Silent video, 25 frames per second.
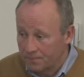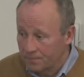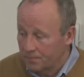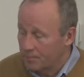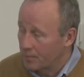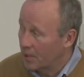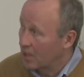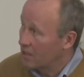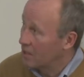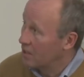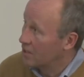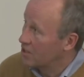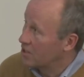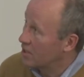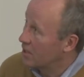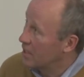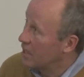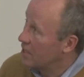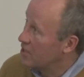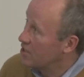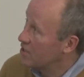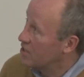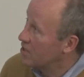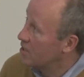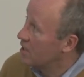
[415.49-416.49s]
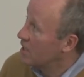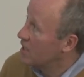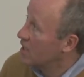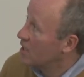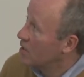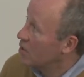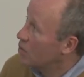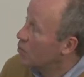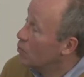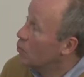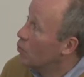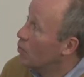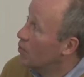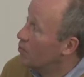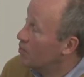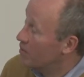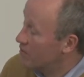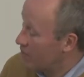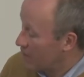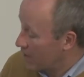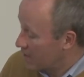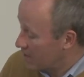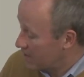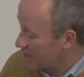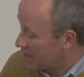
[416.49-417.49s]
biological agent, would be
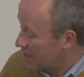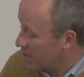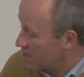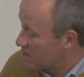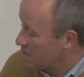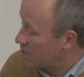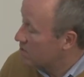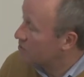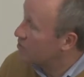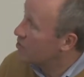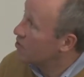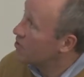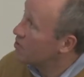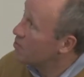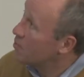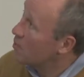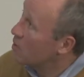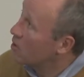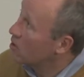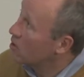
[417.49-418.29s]
very sensitive to small